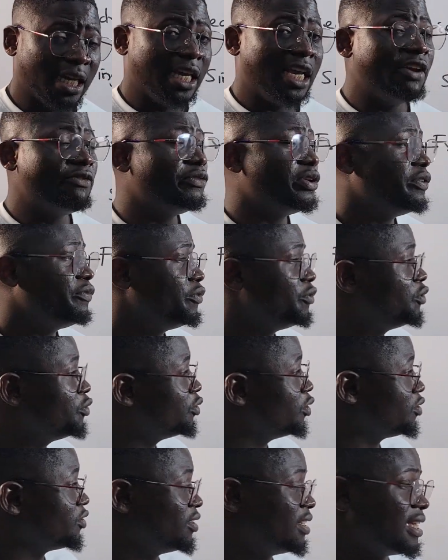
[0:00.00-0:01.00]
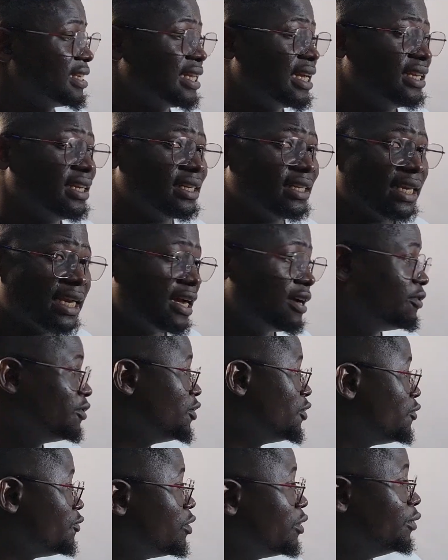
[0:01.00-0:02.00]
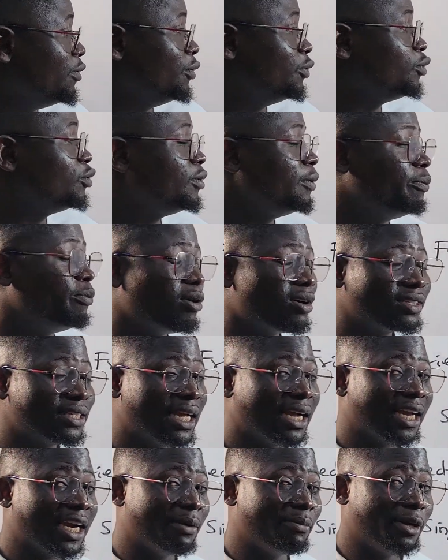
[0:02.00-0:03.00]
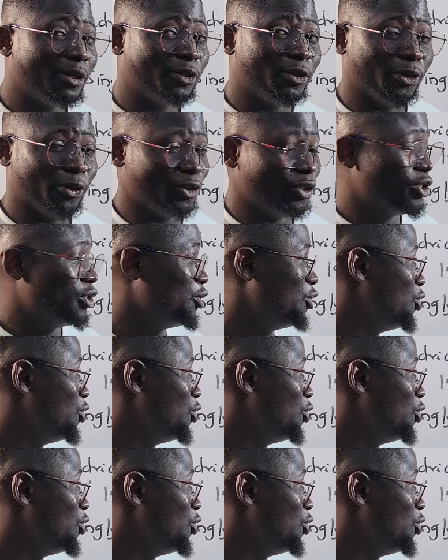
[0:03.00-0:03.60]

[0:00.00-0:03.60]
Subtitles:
Even if you do not understand it now, when we do the Bohr's diagram method,